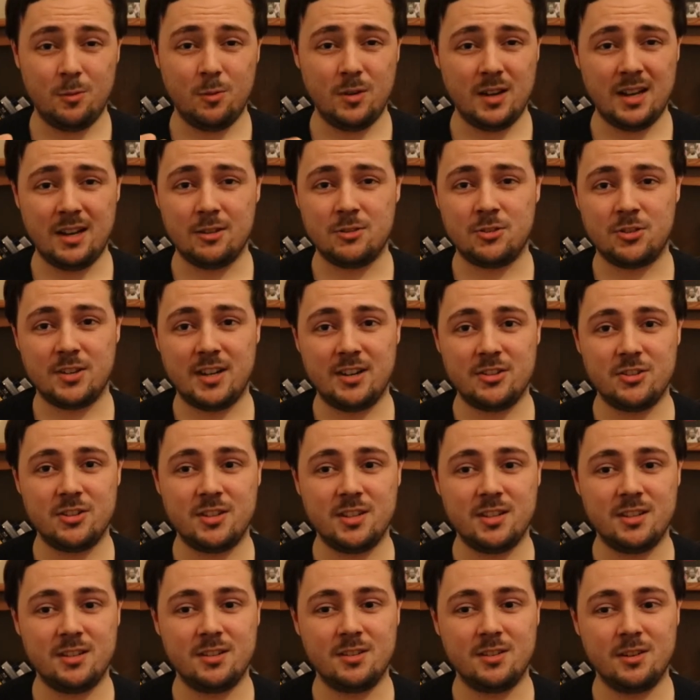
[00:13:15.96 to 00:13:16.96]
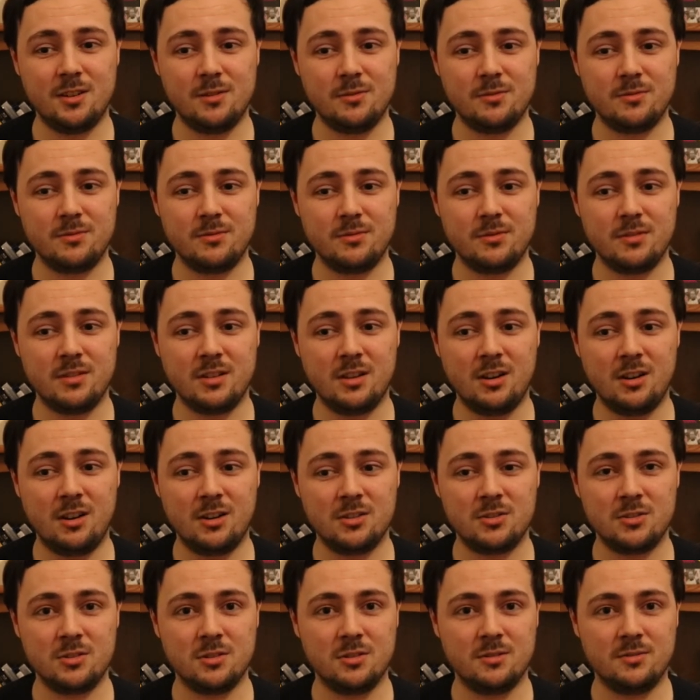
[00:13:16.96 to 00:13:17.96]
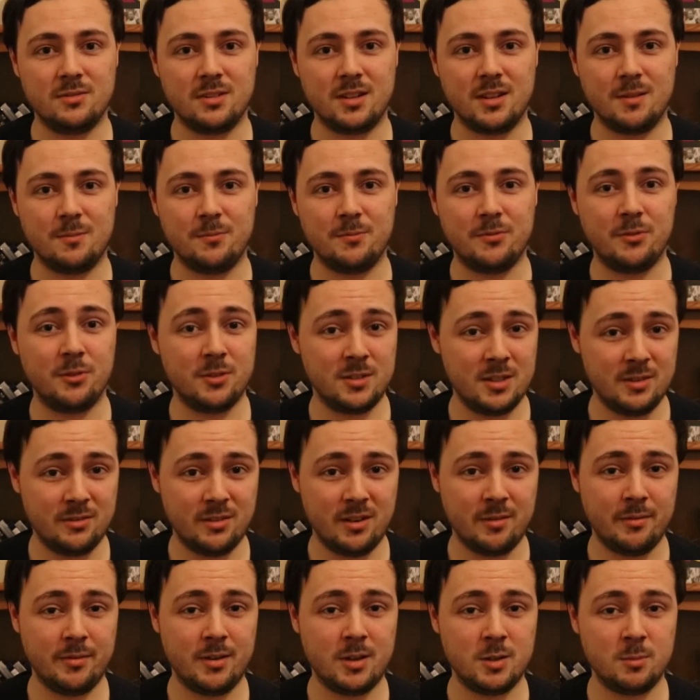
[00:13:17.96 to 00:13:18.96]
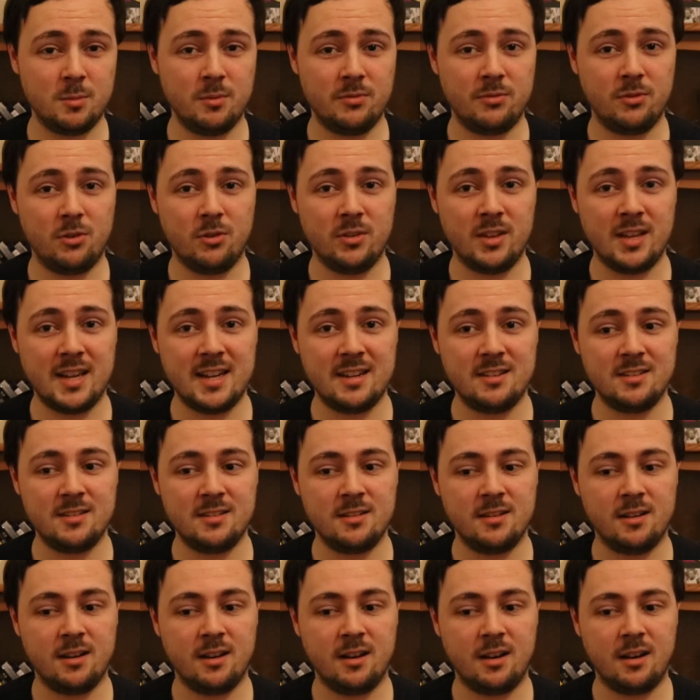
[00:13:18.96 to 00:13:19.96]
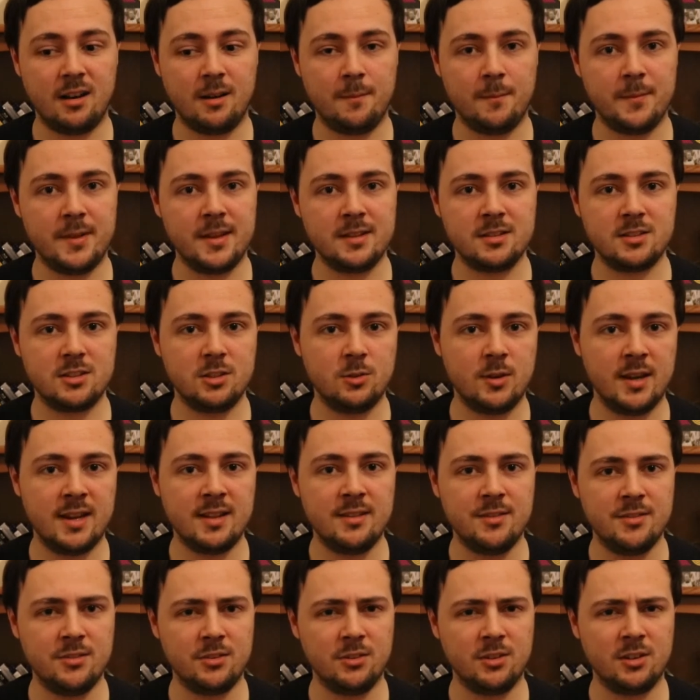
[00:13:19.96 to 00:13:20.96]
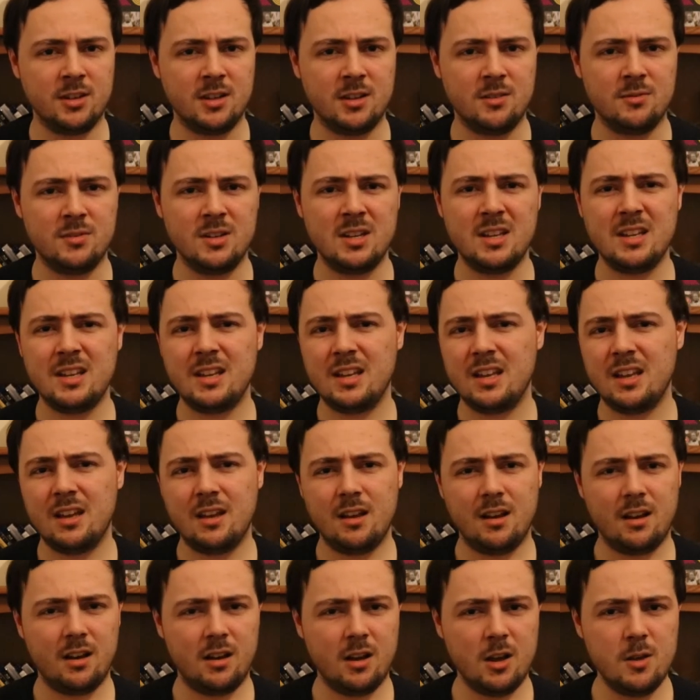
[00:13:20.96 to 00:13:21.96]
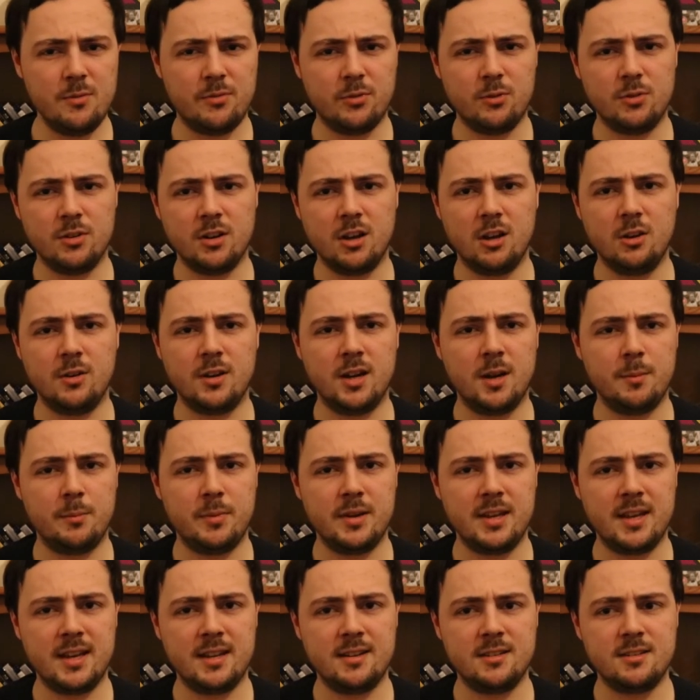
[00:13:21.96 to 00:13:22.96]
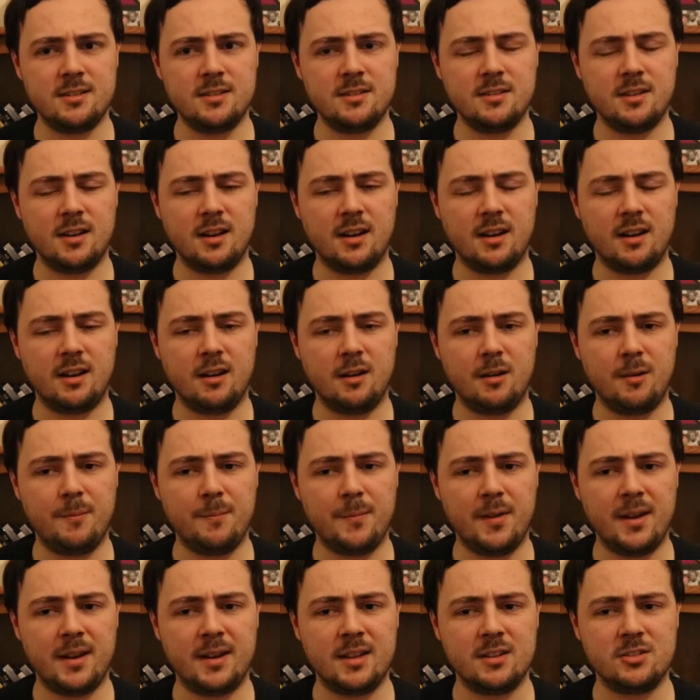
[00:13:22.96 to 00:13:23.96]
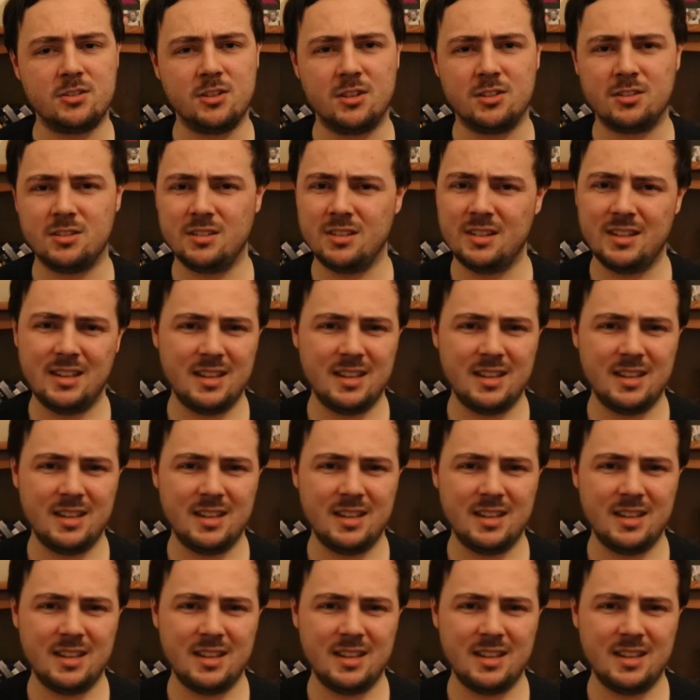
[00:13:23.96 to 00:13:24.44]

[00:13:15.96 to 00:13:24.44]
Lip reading: our tragedy, you know, for the last sort of 45 minutes before the ending, it still ends on a kind of hopeful note, an upbeat ending. And it just,